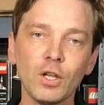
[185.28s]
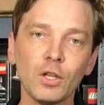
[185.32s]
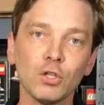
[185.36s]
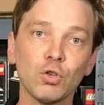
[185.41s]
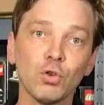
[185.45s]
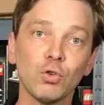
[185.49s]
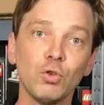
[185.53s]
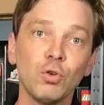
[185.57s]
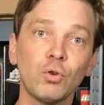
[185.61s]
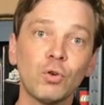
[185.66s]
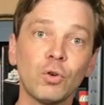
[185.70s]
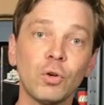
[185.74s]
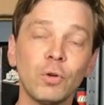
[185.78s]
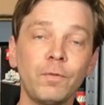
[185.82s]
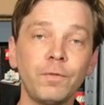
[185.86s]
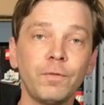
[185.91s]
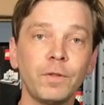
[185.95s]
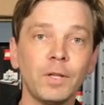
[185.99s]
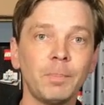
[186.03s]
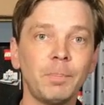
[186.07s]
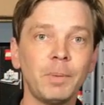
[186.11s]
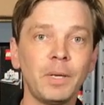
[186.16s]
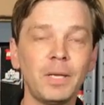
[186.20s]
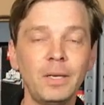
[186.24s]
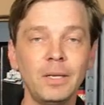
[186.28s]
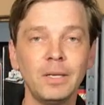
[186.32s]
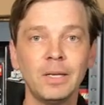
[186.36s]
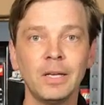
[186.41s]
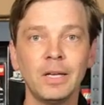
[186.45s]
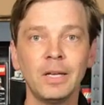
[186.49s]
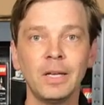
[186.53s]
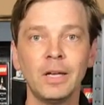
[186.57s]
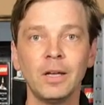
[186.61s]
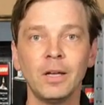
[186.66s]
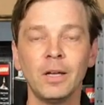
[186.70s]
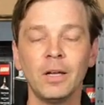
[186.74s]
So you could flip it,
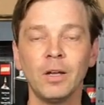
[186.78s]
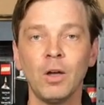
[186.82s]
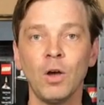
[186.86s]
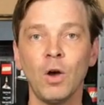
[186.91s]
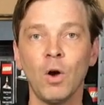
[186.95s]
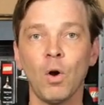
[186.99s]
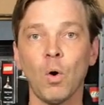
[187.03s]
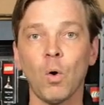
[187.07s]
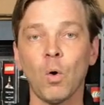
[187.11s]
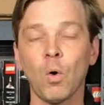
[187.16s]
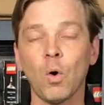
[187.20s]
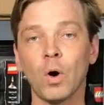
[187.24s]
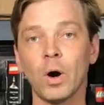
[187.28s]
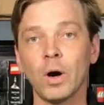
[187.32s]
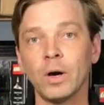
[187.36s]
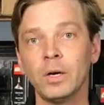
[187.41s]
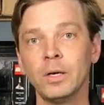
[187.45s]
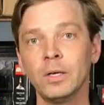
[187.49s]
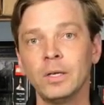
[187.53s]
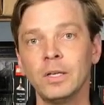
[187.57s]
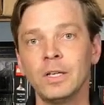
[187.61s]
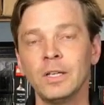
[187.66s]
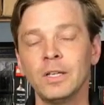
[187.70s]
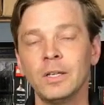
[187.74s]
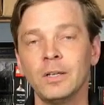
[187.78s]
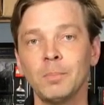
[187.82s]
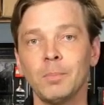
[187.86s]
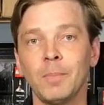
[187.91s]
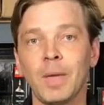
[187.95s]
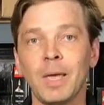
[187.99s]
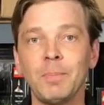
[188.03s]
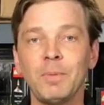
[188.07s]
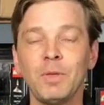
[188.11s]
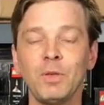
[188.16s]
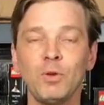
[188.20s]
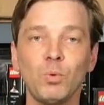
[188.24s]
or
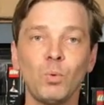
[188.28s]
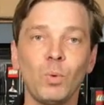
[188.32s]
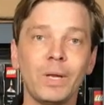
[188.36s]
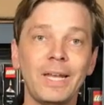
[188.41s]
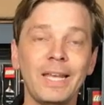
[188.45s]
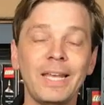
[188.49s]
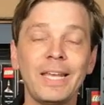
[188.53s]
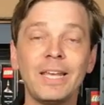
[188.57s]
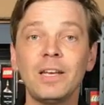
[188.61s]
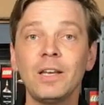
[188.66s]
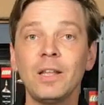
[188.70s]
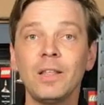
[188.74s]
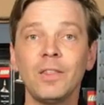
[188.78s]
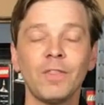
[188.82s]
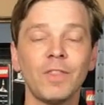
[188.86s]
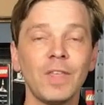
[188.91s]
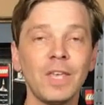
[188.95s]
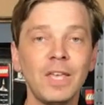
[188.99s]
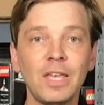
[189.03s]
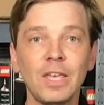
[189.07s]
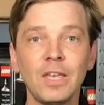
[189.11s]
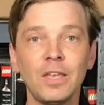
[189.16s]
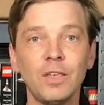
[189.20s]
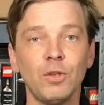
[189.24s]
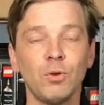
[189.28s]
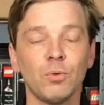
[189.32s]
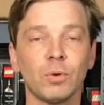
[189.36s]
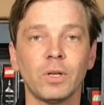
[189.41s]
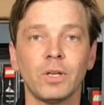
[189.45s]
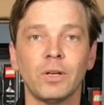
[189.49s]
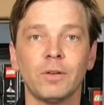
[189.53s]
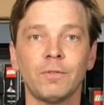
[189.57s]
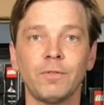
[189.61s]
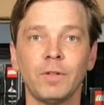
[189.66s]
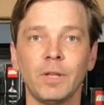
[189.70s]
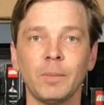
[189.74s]
maybe you went in thinking you were
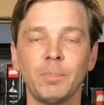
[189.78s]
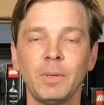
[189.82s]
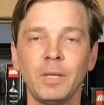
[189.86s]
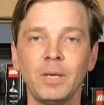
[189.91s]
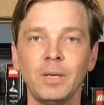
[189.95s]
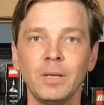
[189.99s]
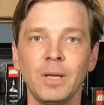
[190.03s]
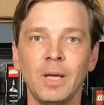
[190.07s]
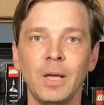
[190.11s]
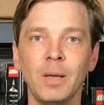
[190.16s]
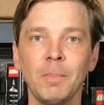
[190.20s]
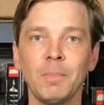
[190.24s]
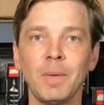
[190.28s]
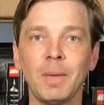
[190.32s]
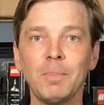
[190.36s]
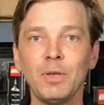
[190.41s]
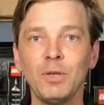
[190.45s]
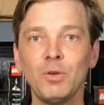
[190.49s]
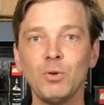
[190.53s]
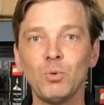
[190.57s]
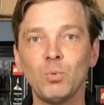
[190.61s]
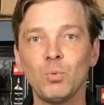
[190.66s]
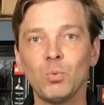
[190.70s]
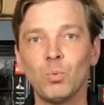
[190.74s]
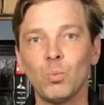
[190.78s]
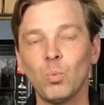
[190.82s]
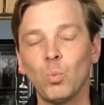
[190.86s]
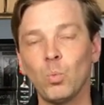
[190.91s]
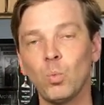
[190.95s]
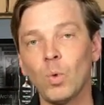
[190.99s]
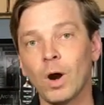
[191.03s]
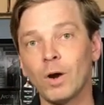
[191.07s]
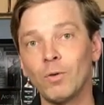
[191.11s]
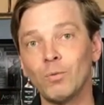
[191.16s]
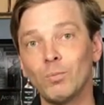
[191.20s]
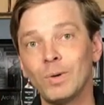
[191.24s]
going to flip it. Maybe you
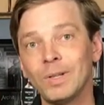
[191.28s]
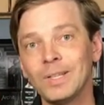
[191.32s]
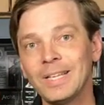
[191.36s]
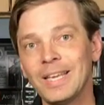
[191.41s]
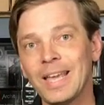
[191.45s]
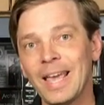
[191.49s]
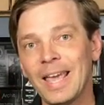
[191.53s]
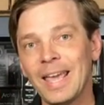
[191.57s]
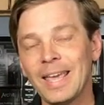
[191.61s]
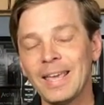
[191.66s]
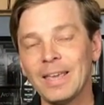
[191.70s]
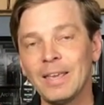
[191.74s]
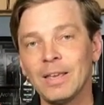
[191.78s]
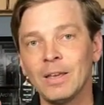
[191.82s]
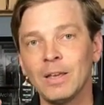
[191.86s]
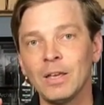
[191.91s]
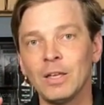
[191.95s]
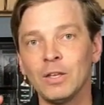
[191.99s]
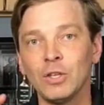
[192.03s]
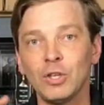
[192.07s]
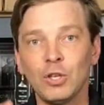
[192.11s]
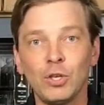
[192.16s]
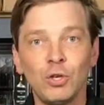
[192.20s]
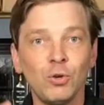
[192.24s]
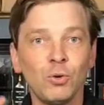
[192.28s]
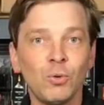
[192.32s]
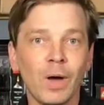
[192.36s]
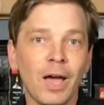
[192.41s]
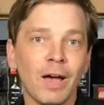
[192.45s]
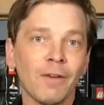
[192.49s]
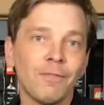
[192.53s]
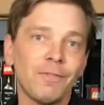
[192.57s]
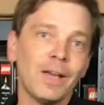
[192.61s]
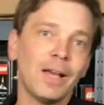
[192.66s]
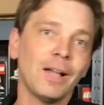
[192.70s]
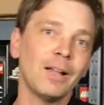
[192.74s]
are really a
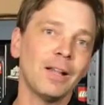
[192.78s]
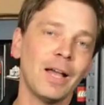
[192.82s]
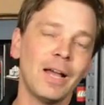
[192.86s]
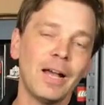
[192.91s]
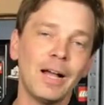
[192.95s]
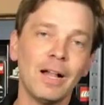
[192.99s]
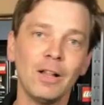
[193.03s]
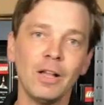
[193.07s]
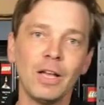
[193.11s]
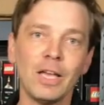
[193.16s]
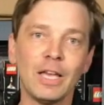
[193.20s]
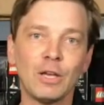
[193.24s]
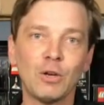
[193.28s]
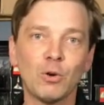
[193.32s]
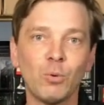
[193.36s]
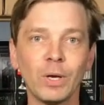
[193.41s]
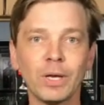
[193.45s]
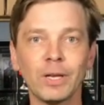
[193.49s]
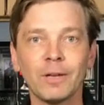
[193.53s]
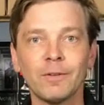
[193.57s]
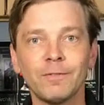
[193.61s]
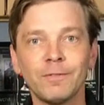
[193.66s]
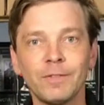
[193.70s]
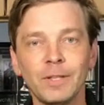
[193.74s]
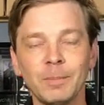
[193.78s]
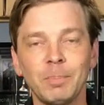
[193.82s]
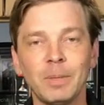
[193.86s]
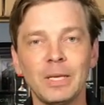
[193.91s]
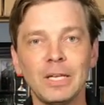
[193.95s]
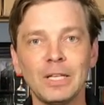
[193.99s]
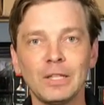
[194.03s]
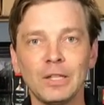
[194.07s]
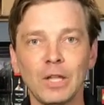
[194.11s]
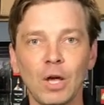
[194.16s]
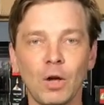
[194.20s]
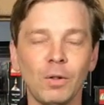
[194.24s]
QFLL, a quick
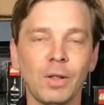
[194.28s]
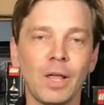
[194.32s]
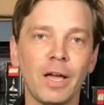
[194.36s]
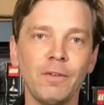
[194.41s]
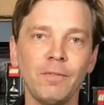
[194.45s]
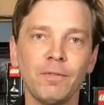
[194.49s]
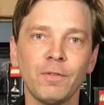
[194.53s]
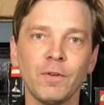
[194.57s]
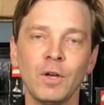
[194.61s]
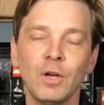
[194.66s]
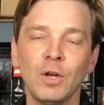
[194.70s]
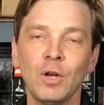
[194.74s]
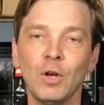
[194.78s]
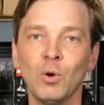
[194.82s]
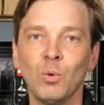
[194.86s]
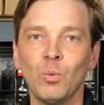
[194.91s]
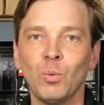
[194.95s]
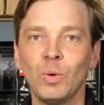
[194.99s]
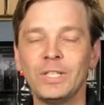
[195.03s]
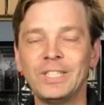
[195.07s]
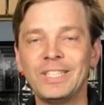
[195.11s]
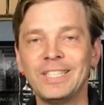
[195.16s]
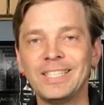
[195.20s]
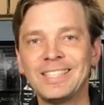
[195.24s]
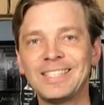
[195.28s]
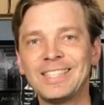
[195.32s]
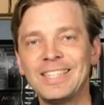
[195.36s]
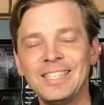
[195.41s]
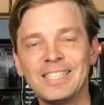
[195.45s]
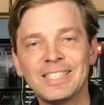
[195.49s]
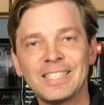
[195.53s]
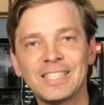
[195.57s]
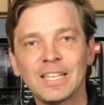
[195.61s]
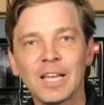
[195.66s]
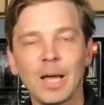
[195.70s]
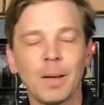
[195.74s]
flipping lowlife, which is
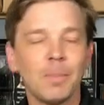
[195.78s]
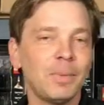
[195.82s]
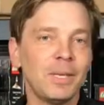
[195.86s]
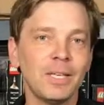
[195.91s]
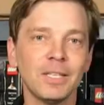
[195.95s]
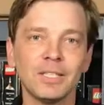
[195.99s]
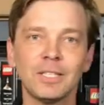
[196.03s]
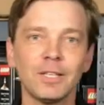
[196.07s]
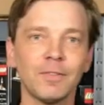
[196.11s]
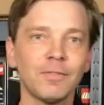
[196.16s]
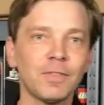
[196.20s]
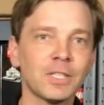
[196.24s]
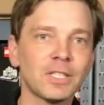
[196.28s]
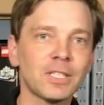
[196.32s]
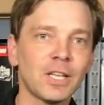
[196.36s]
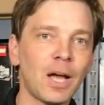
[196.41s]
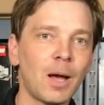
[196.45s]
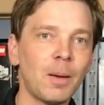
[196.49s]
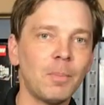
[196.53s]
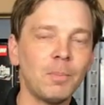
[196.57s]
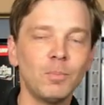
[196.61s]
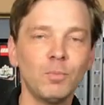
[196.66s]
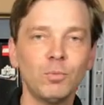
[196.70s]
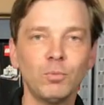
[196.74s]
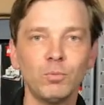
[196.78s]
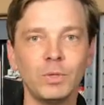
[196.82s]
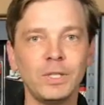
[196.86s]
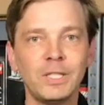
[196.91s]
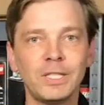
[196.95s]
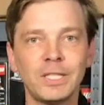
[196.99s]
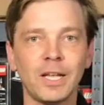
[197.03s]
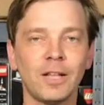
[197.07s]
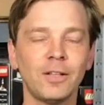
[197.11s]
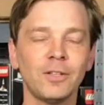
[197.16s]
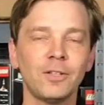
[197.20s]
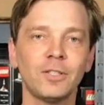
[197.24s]
the scummiest of the scum
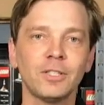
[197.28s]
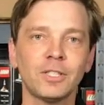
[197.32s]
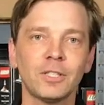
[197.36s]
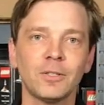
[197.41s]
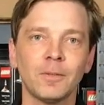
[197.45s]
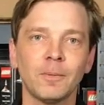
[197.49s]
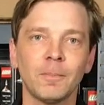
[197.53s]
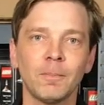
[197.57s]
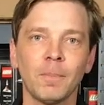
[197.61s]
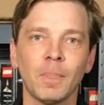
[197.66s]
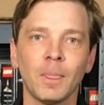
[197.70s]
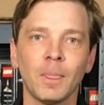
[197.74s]
resellers,